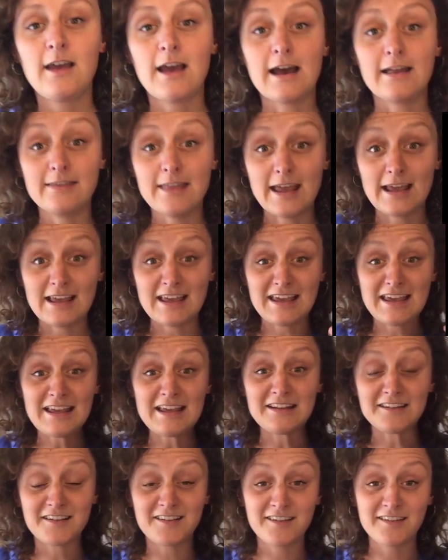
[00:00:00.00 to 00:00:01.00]
and they
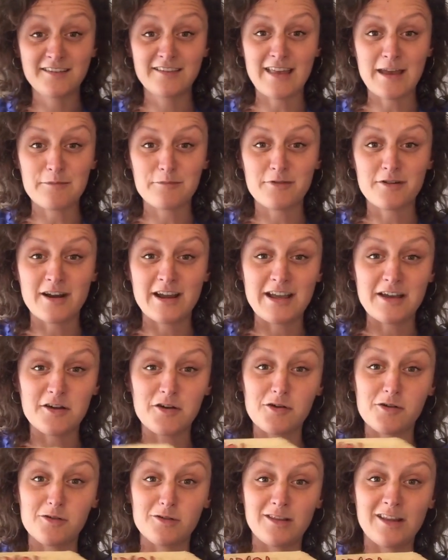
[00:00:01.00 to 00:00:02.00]
eat their prey
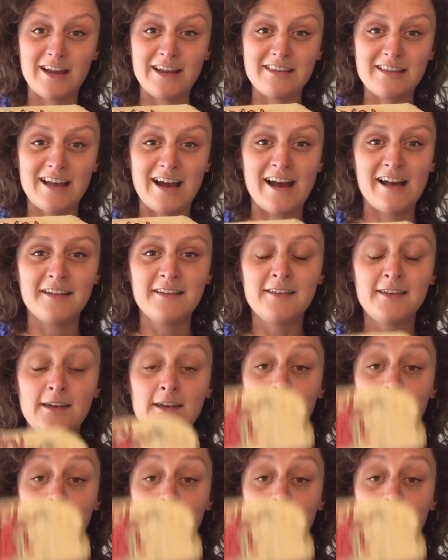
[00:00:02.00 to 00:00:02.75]
whole like that.